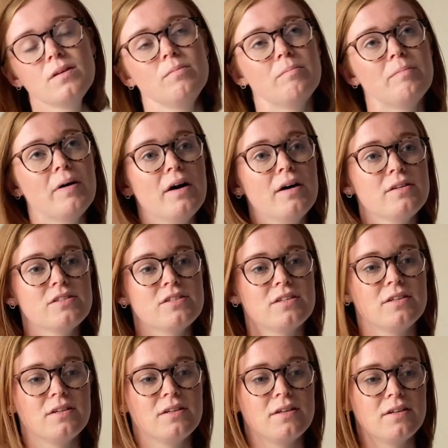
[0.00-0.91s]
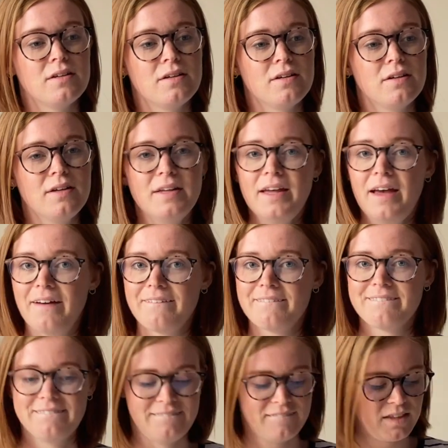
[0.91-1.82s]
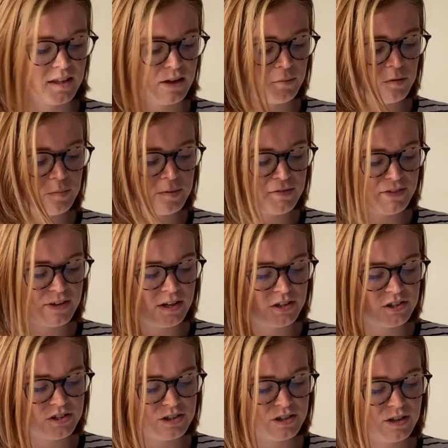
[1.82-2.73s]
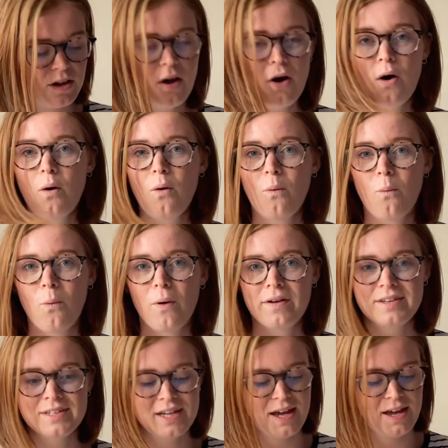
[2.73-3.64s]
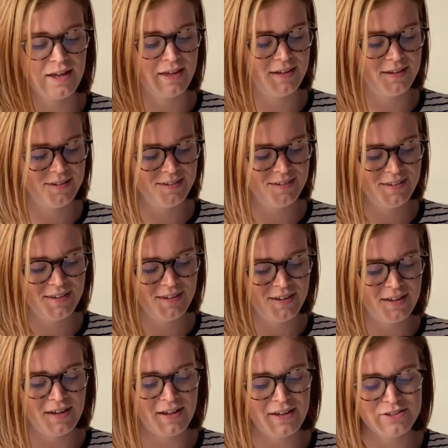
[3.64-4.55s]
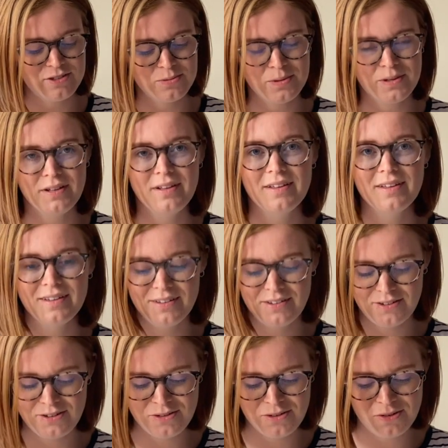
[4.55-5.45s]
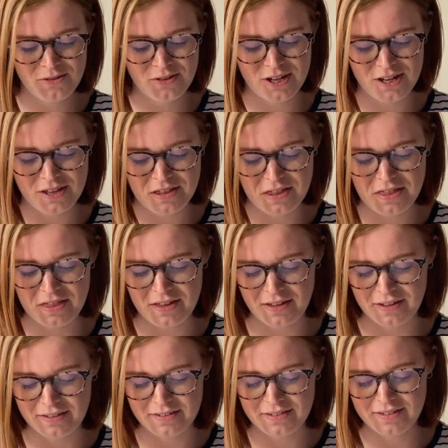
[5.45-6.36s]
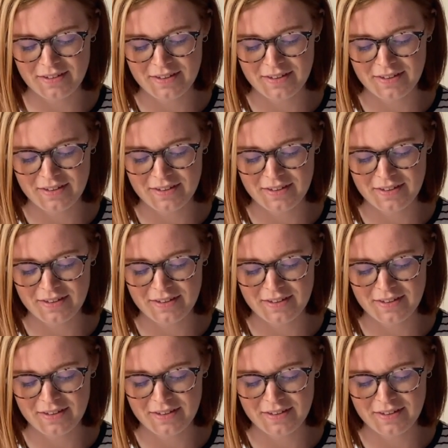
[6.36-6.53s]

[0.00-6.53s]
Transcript: but yeah, that will be finished one day, as will all the other things.